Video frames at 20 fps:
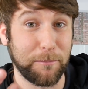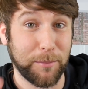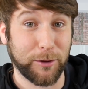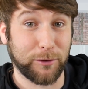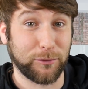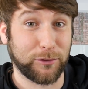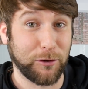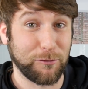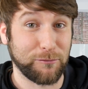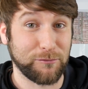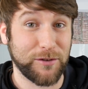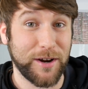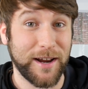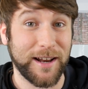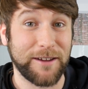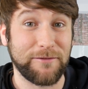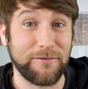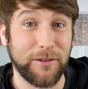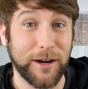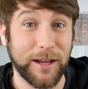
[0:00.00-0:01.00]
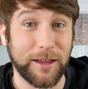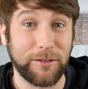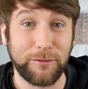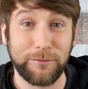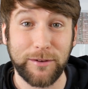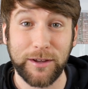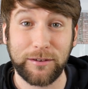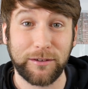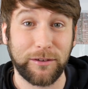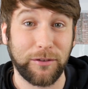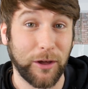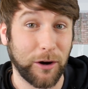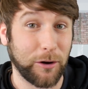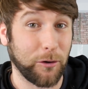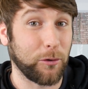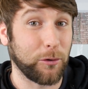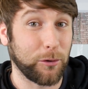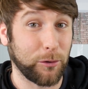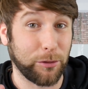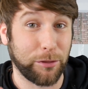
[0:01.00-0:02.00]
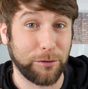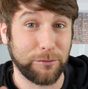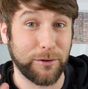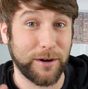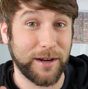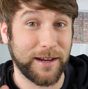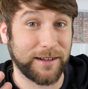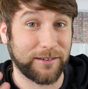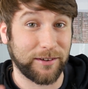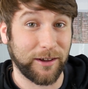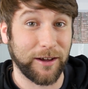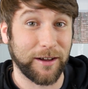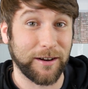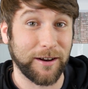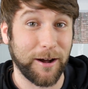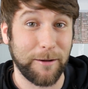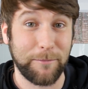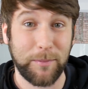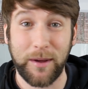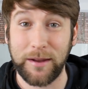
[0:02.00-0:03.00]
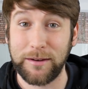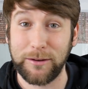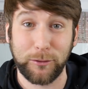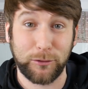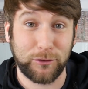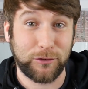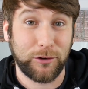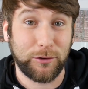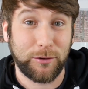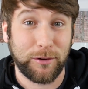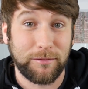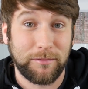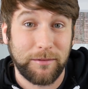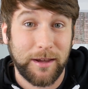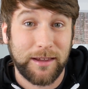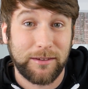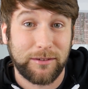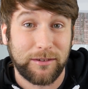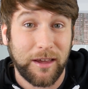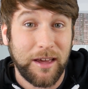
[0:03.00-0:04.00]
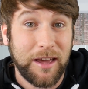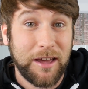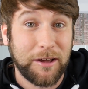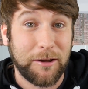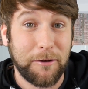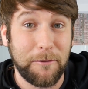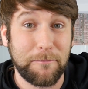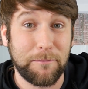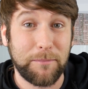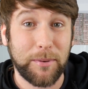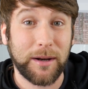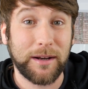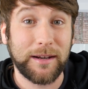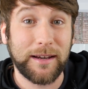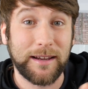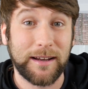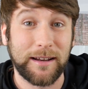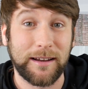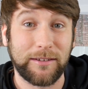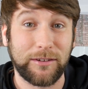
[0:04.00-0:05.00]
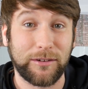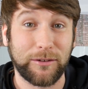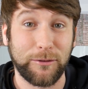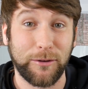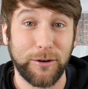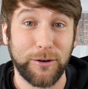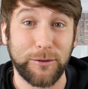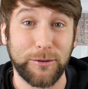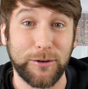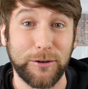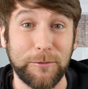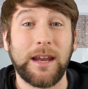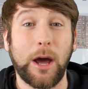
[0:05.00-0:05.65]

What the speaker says: because you're really running the risk that all 3 turn up and your student is completely screwed.